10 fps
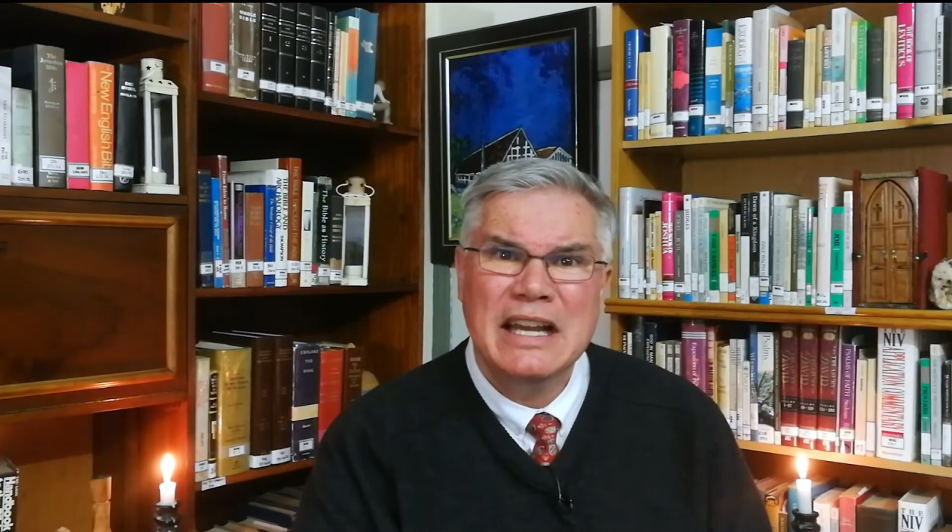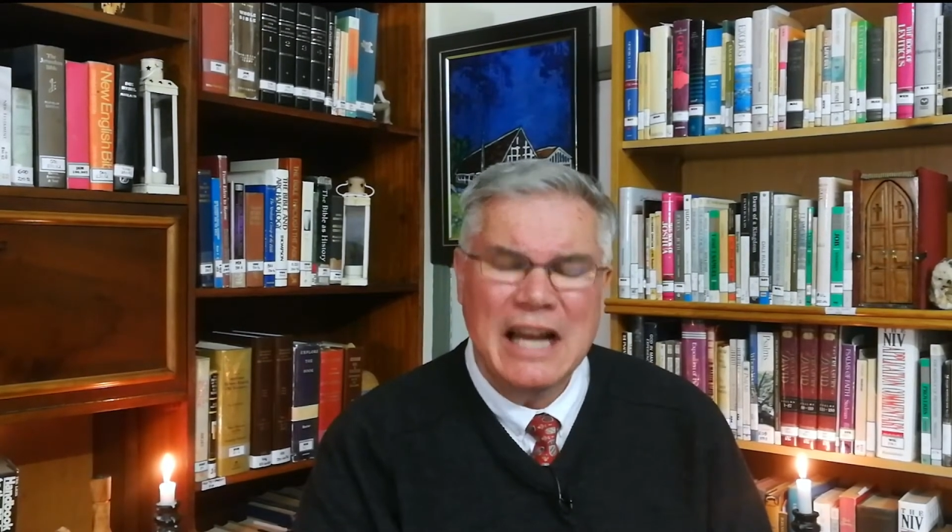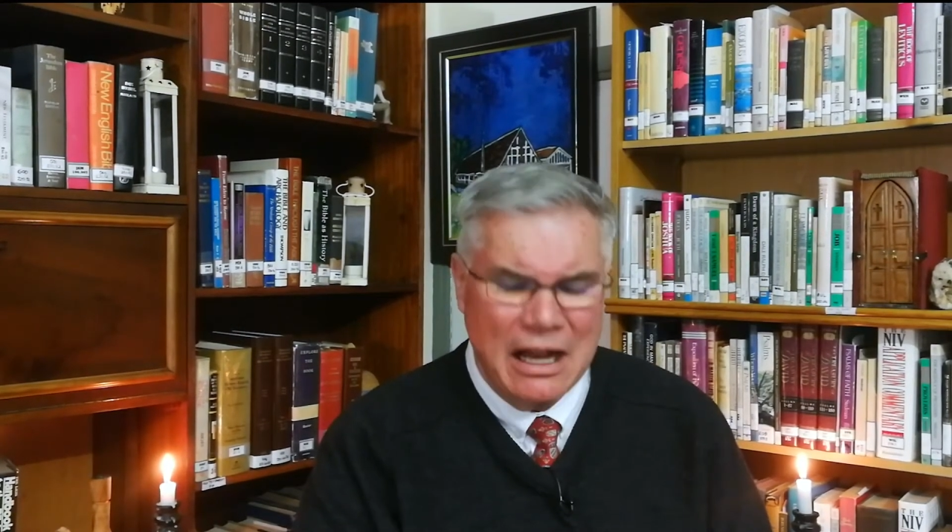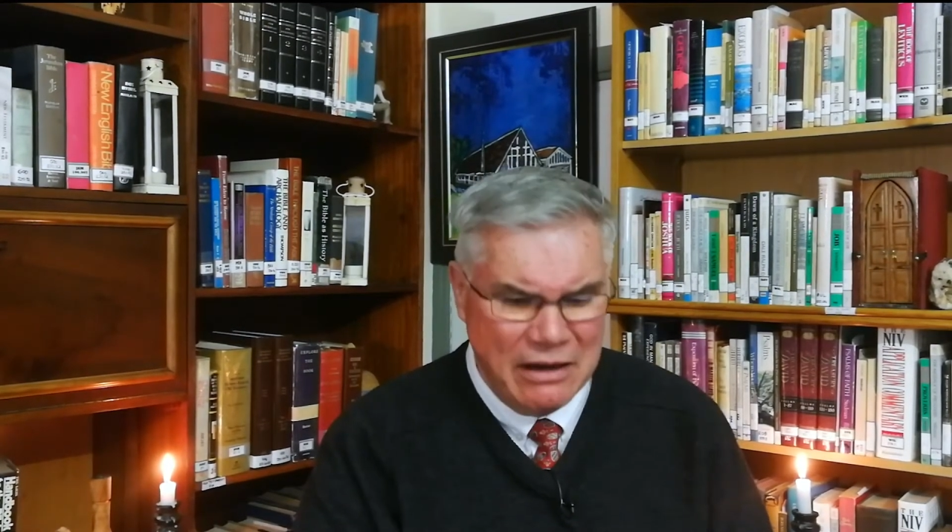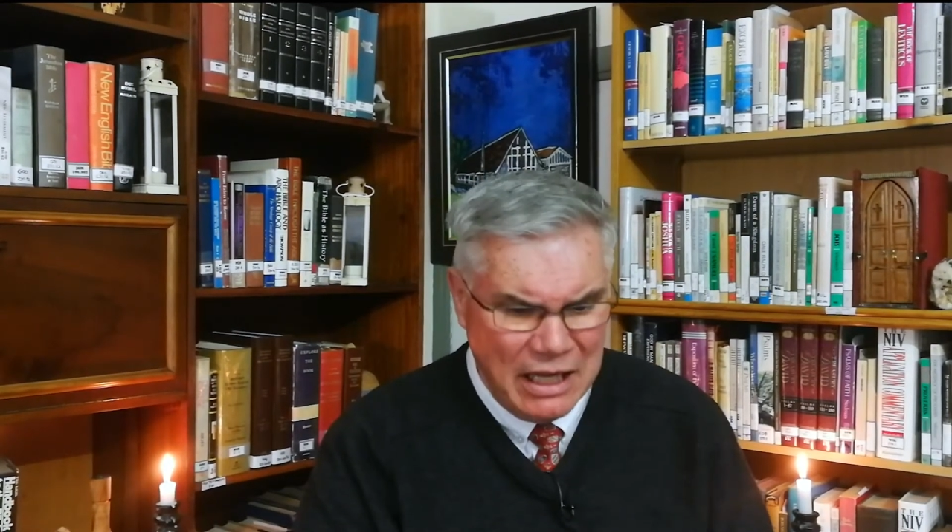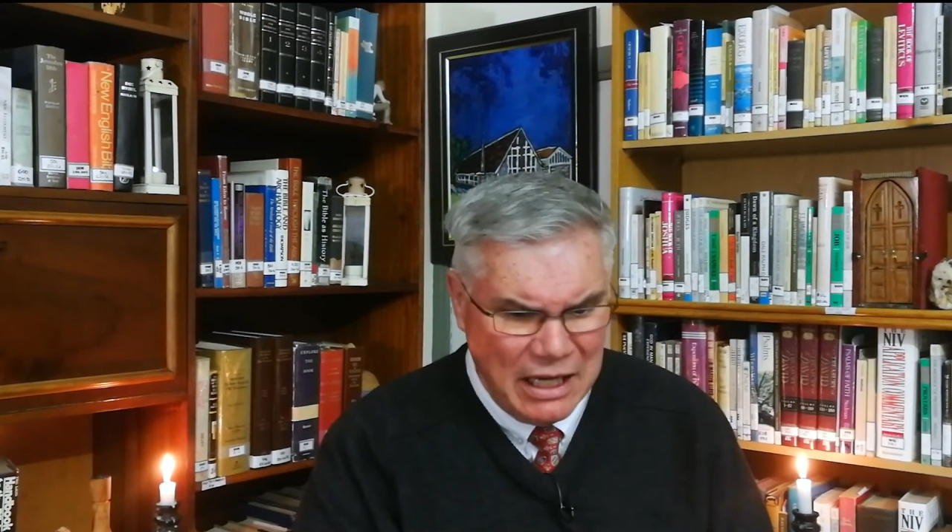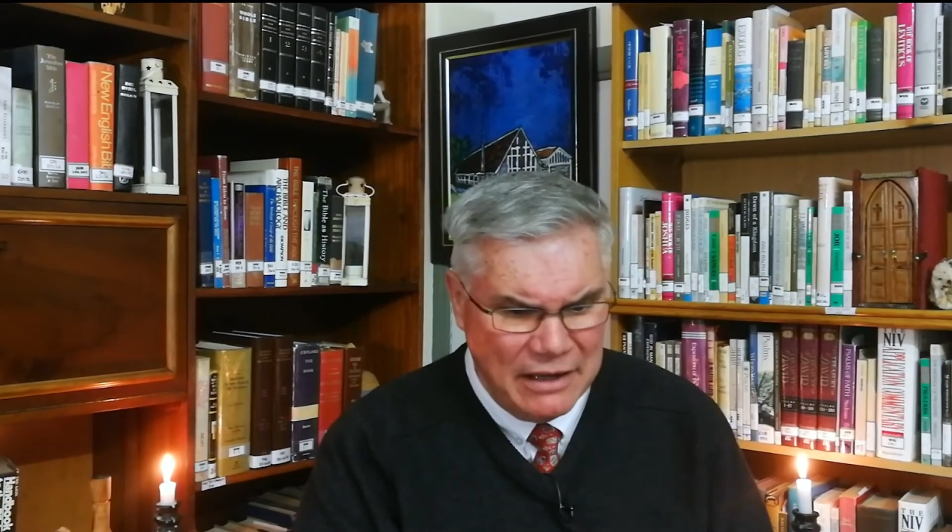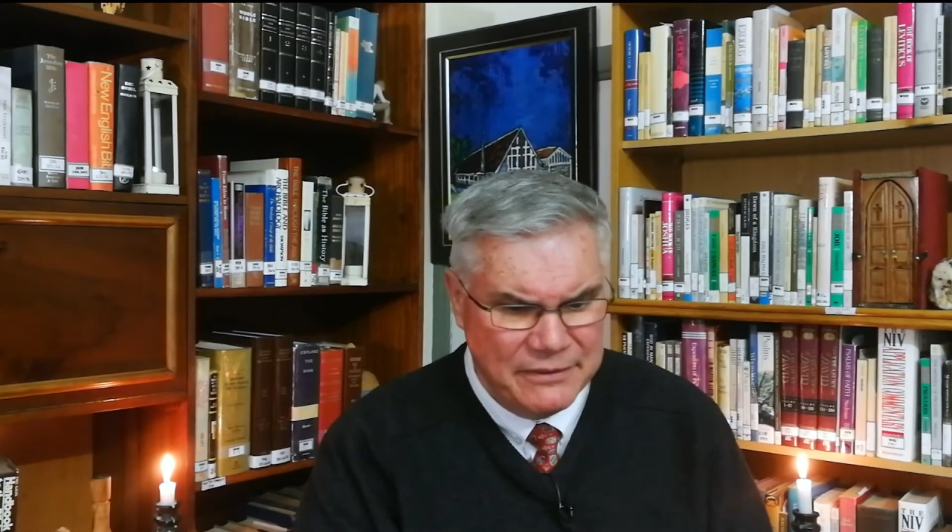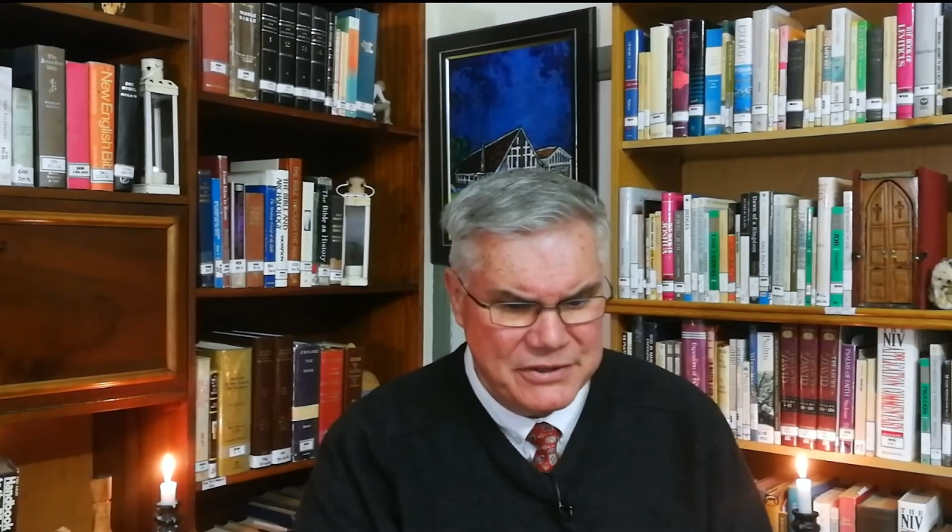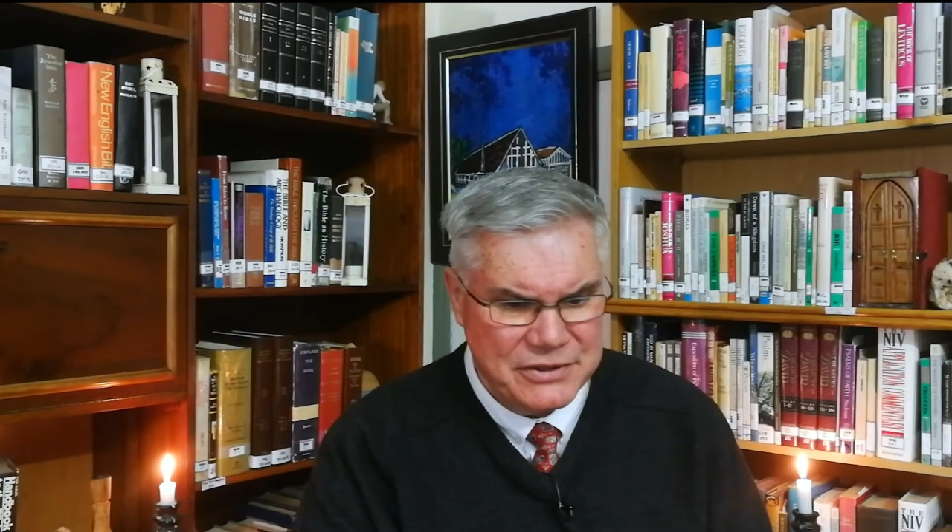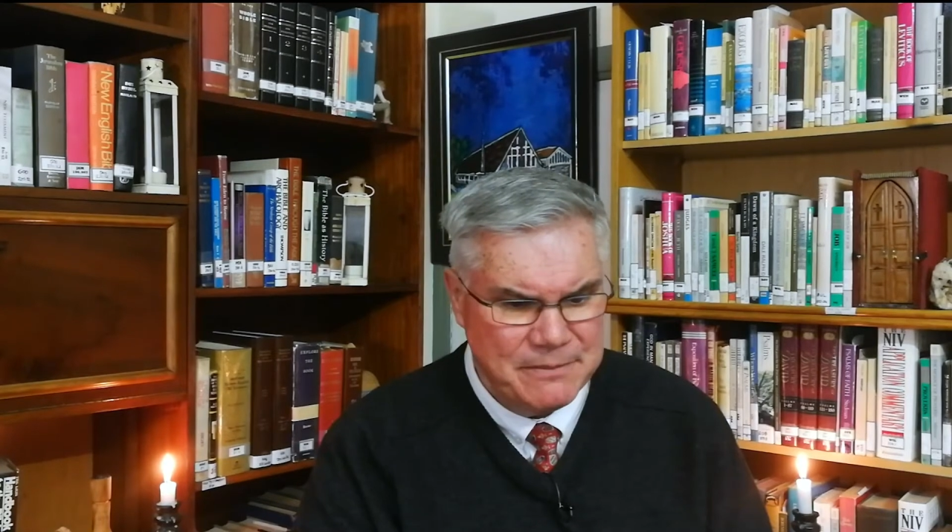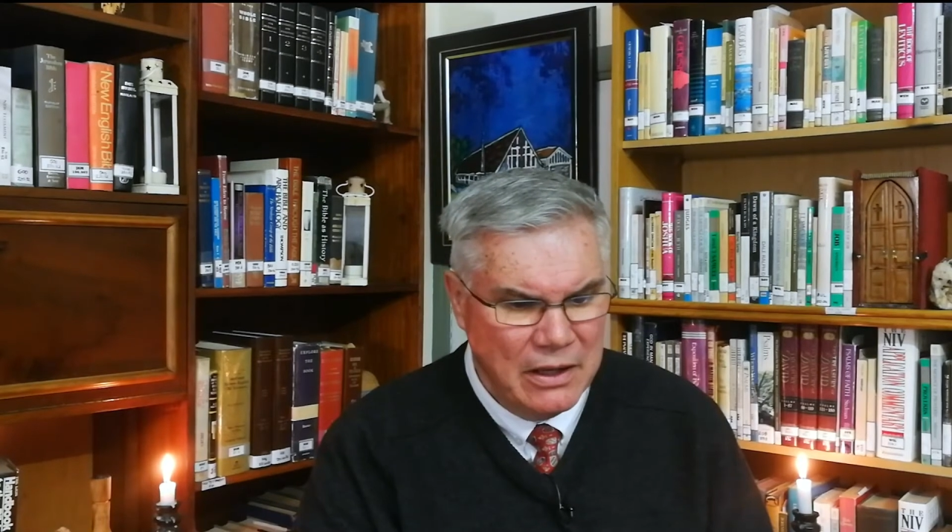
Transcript: our lives